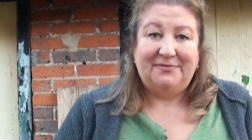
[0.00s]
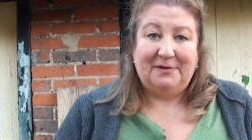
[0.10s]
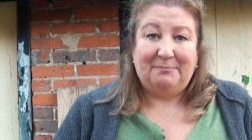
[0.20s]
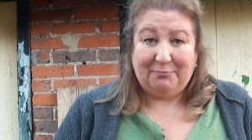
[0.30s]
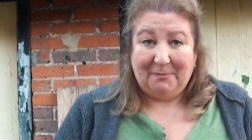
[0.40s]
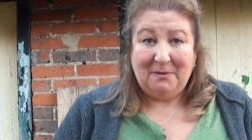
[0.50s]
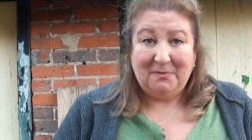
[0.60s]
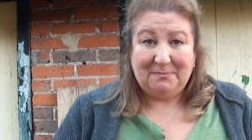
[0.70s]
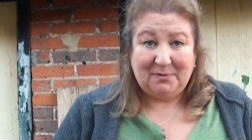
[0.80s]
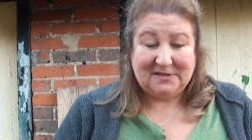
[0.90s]
the problem
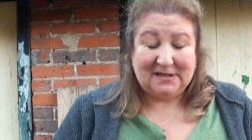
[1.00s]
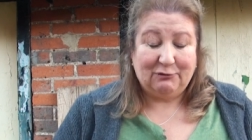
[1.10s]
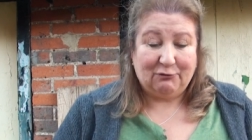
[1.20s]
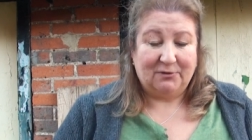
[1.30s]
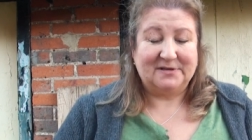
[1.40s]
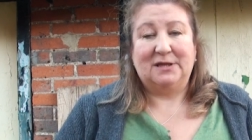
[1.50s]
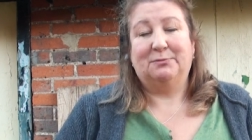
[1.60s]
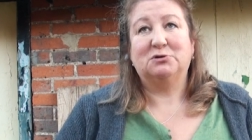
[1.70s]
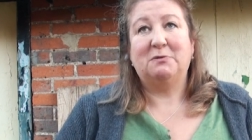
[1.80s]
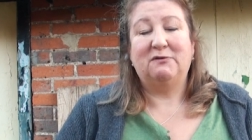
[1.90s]
with putting crocks in the
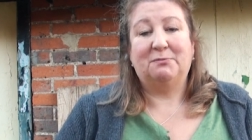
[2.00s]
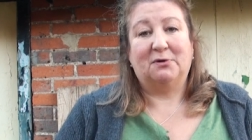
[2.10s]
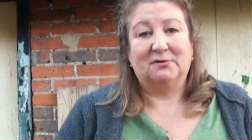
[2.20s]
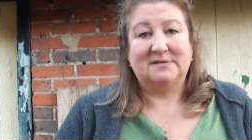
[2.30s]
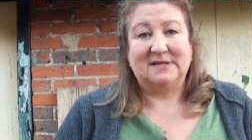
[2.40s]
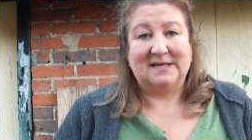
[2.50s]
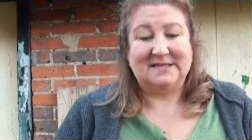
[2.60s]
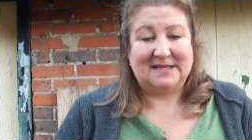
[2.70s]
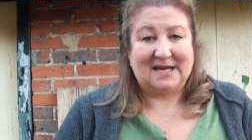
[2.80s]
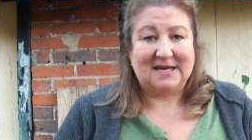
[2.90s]
bottom of your pots
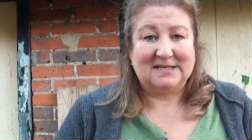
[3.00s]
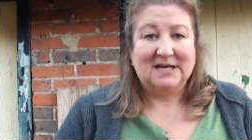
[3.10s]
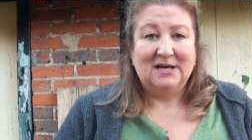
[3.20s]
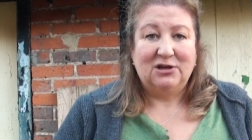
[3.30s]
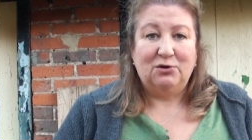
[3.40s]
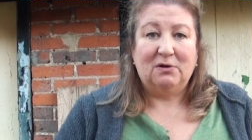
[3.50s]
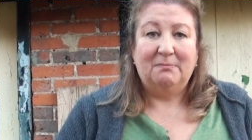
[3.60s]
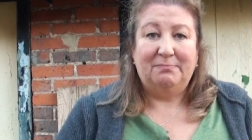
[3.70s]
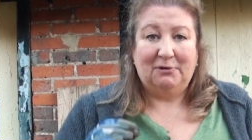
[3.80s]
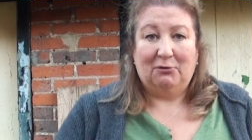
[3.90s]
is that you
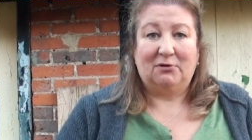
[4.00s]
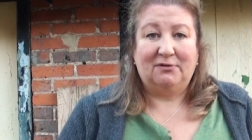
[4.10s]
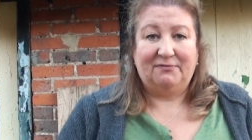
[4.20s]
can block